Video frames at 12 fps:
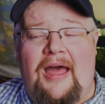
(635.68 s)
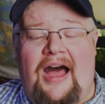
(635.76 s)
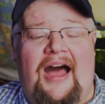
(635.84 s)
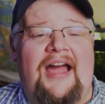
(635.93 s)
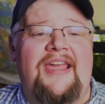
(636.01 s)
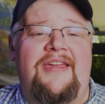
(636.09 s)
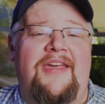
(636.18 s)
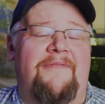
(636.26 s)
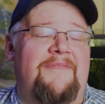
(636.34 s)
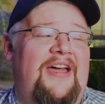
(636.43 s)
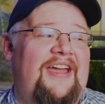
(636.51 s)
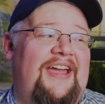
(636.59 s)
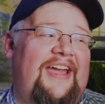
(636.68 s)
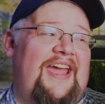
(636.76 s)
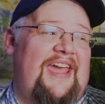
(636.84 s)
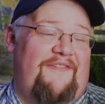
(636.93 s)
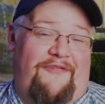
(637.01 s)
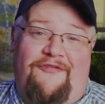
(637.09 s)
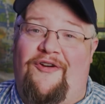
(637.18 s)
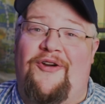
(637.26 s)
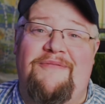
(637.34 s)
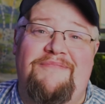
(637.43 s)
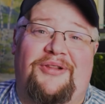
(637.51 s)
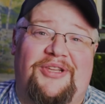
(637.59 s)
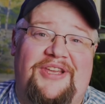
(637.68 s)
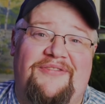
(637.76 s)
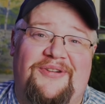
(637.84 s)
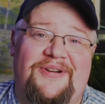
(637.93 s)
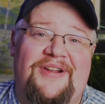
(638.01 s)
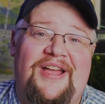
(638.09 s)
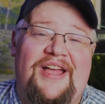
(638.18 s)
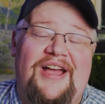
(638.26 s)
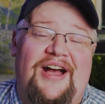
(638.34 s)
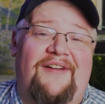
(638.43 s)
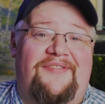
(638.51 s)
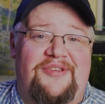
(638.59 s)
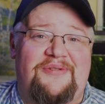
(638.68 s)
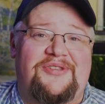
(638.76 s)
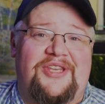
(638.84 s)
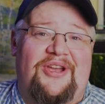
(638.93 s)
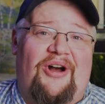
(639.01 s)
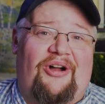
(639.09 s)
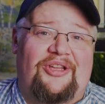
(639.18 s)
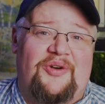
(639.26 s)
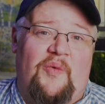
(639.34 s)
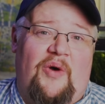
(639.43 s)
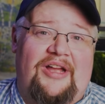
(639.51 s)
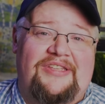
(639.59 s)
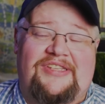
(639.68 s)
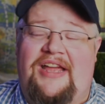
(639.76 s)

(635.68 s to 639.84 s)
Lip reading: I am a firm believer of using all-in-ones.